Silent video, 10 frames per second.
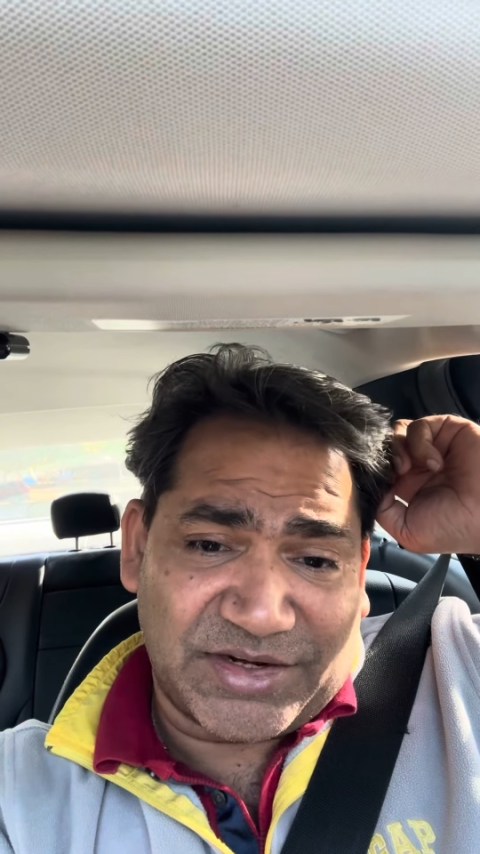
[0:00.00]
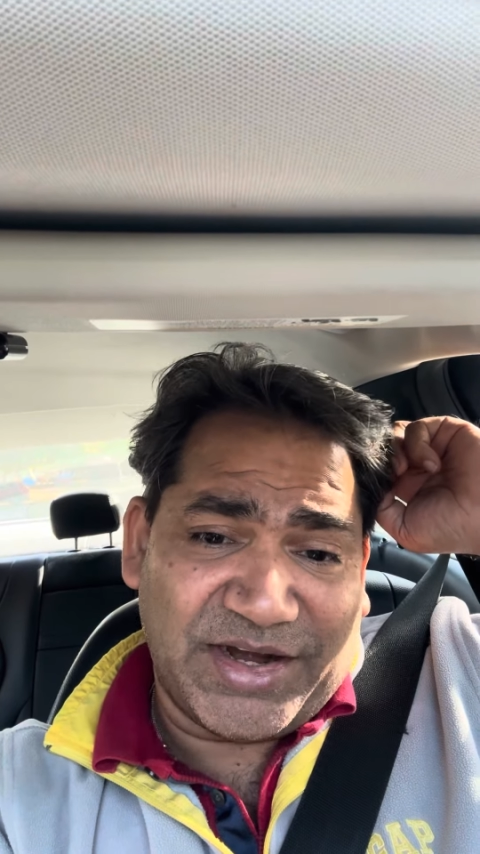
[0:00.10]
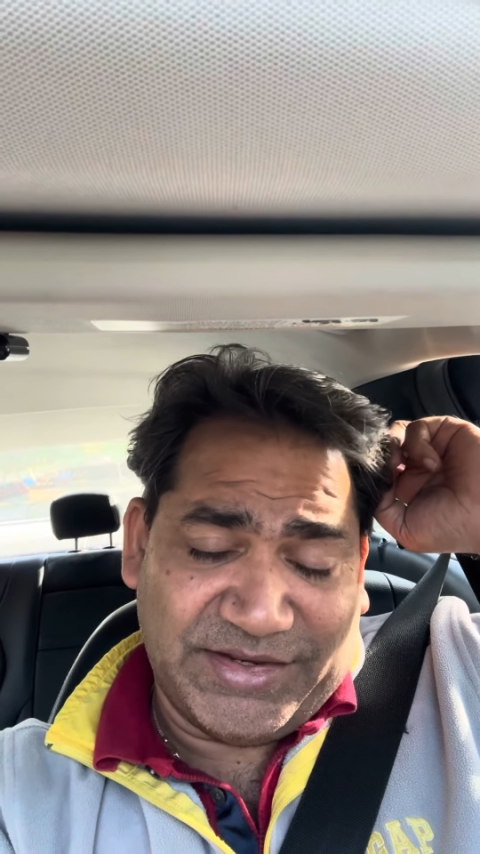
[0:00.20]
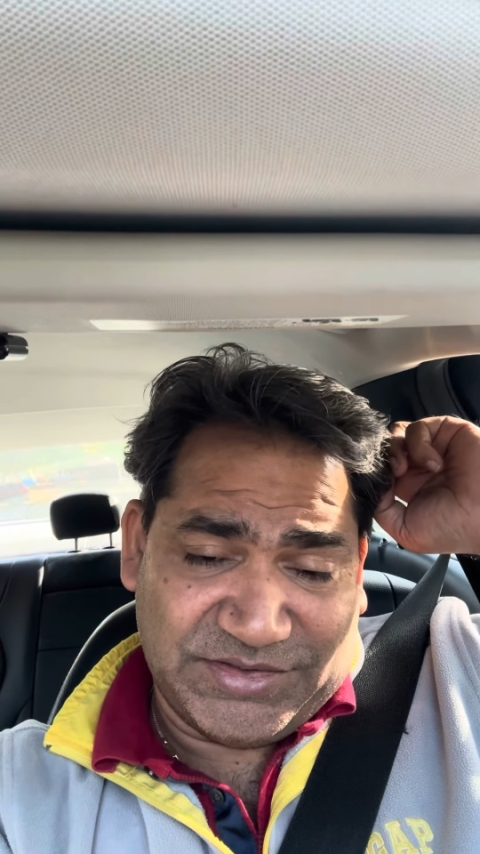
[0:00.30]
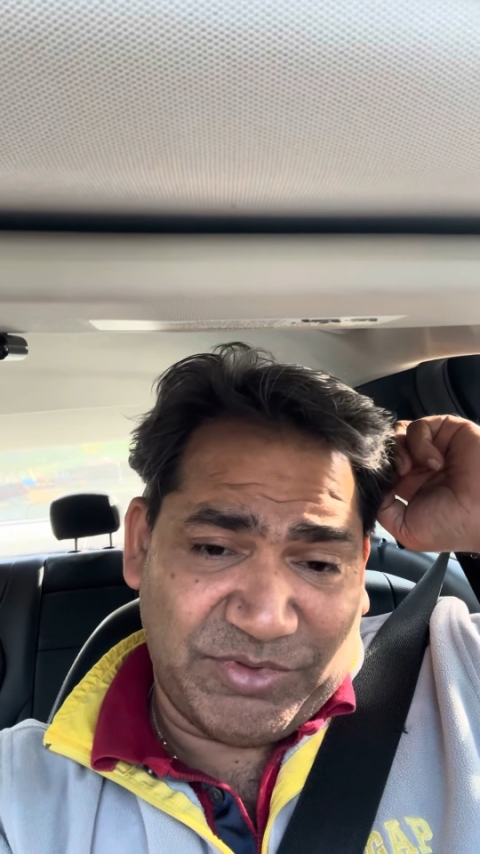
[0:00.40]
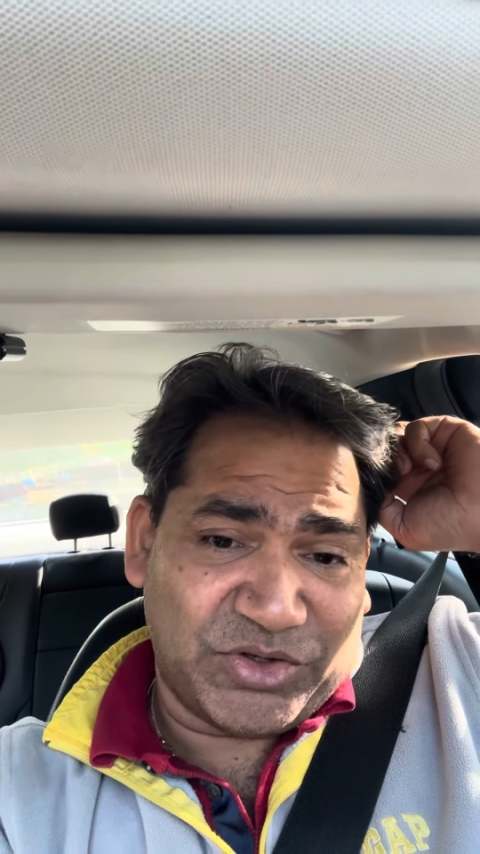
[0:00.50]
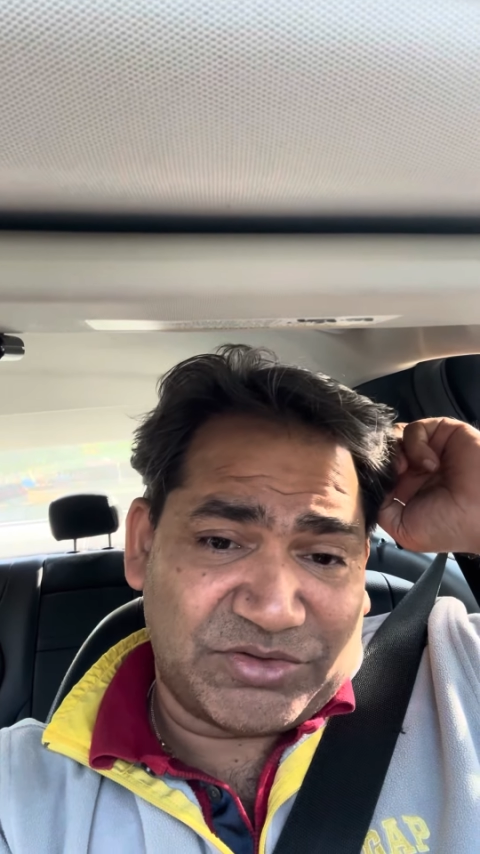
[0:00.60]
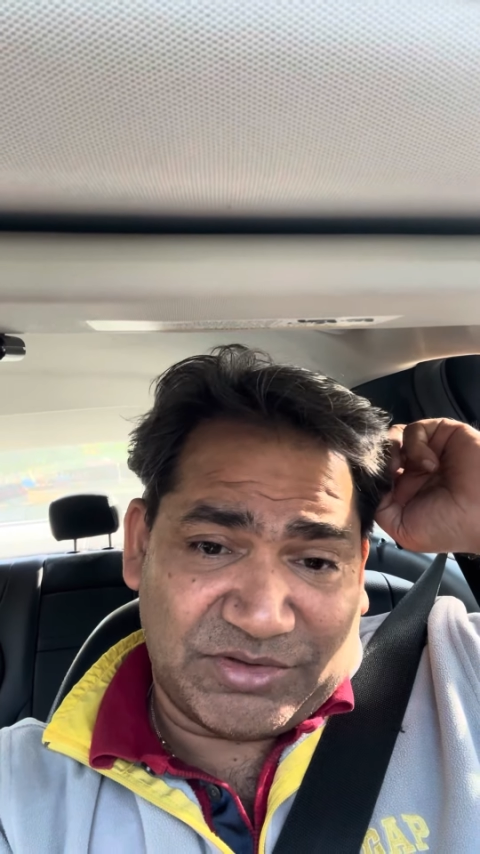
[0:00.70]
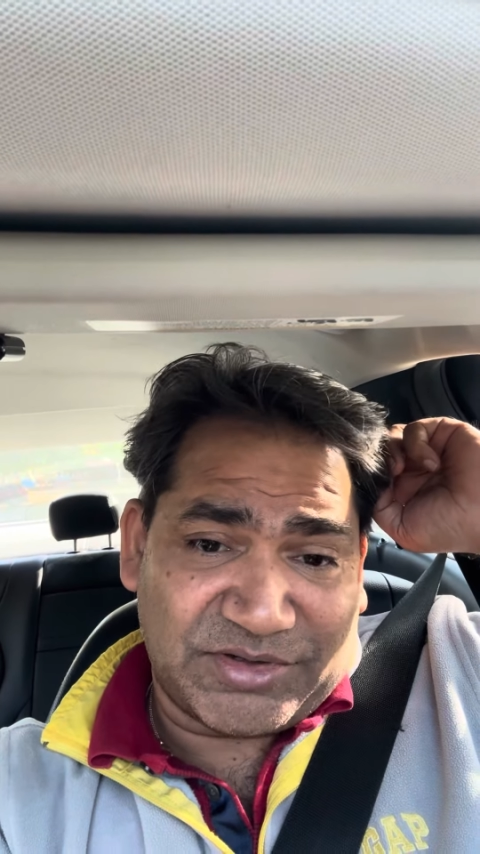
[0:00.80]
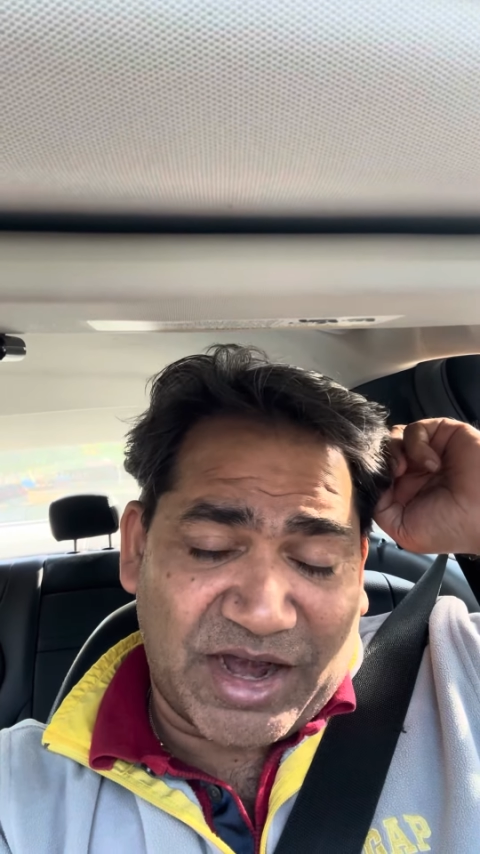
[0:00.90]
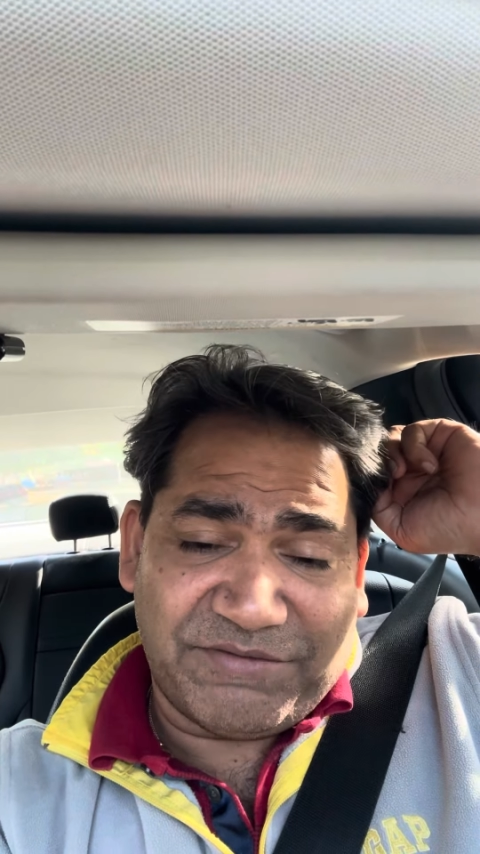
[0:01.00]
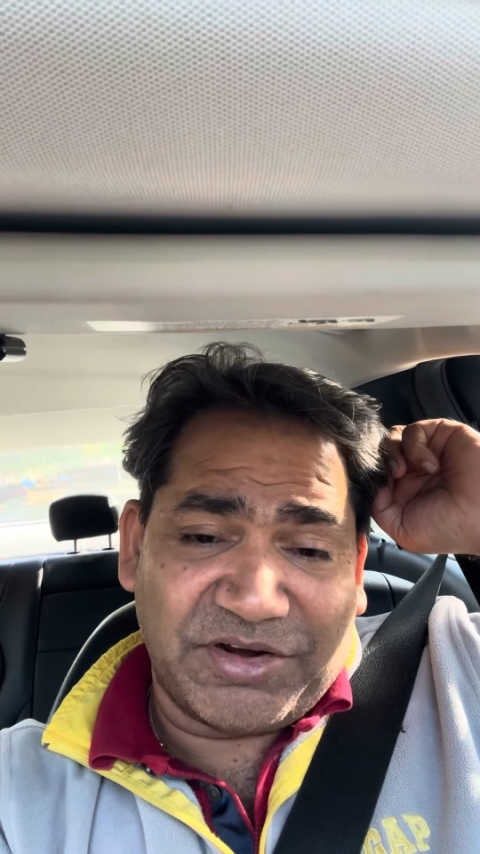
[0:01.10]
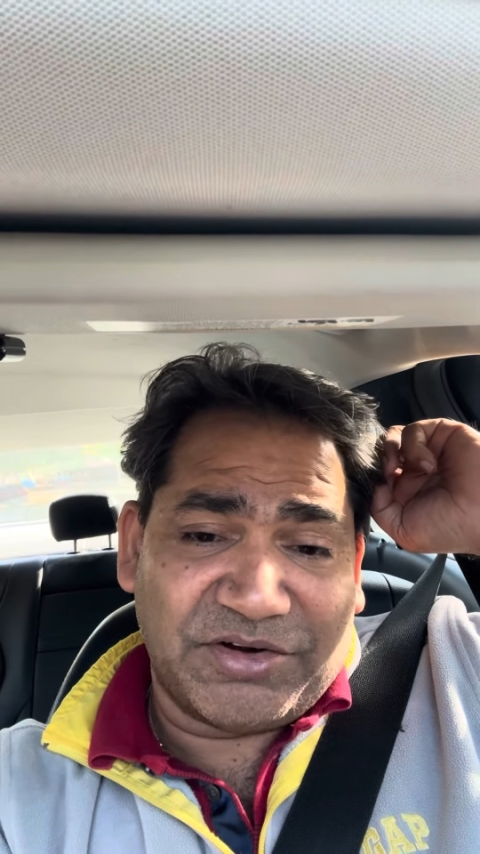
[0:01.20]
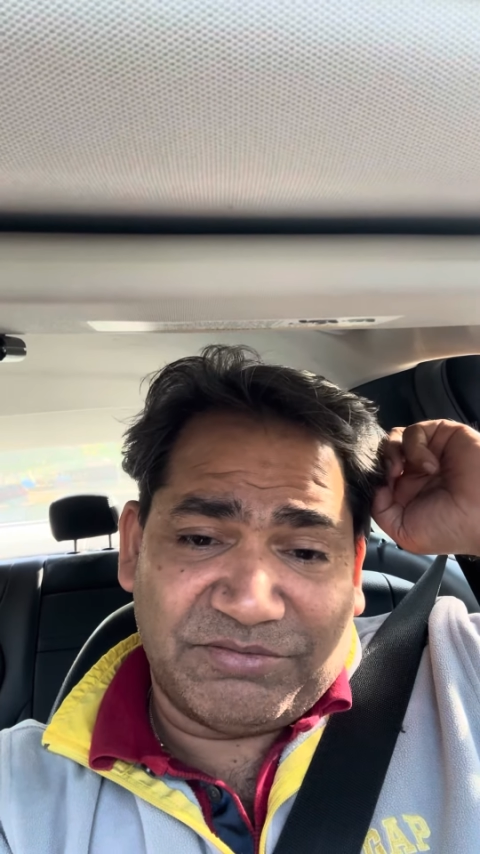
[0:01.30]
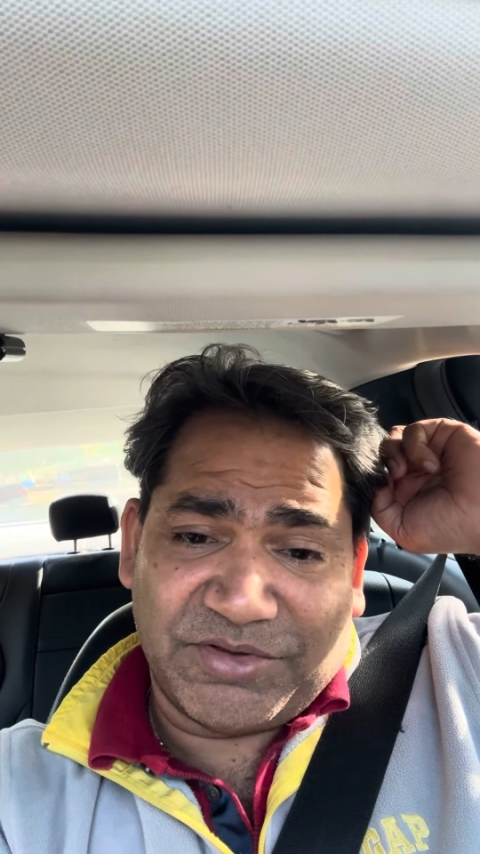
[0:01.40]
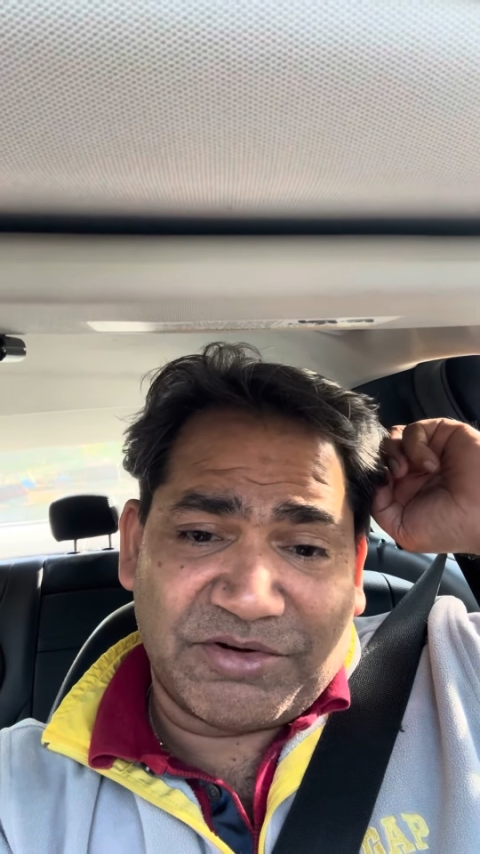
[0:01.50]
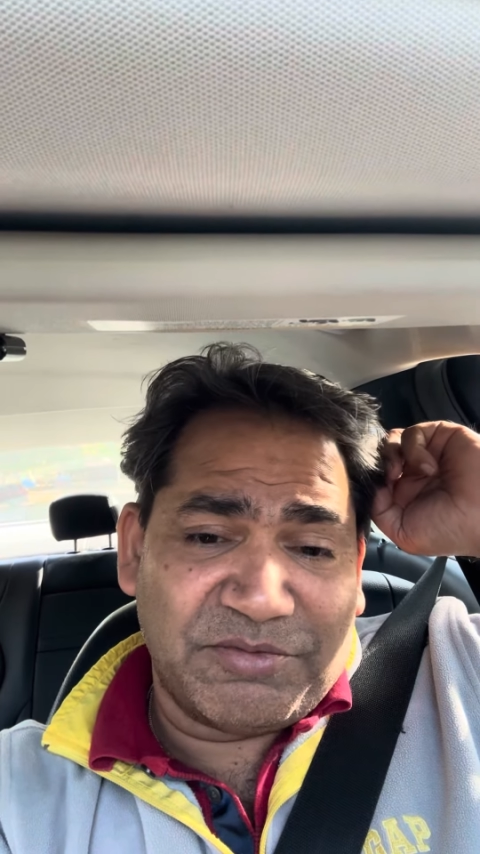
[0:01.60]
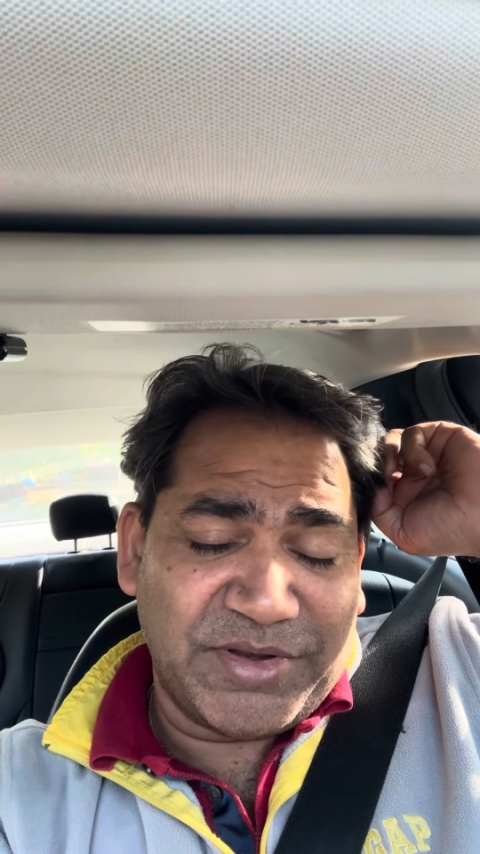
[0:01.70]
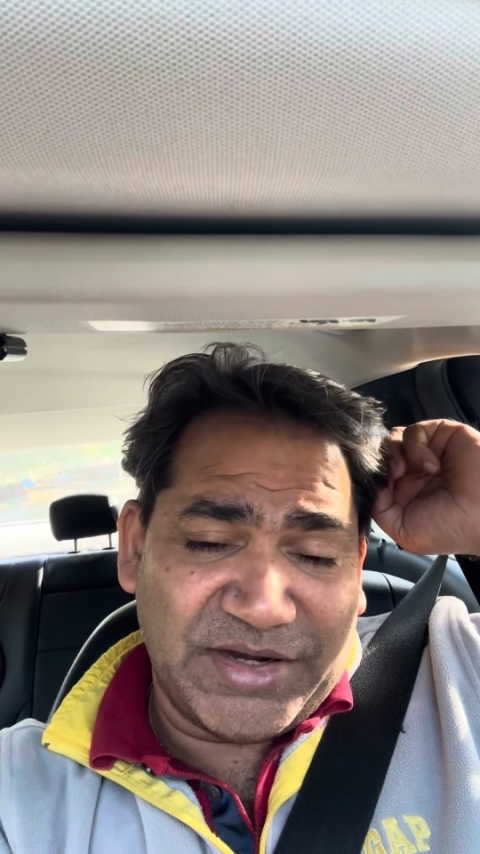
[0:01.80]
lanes because there will be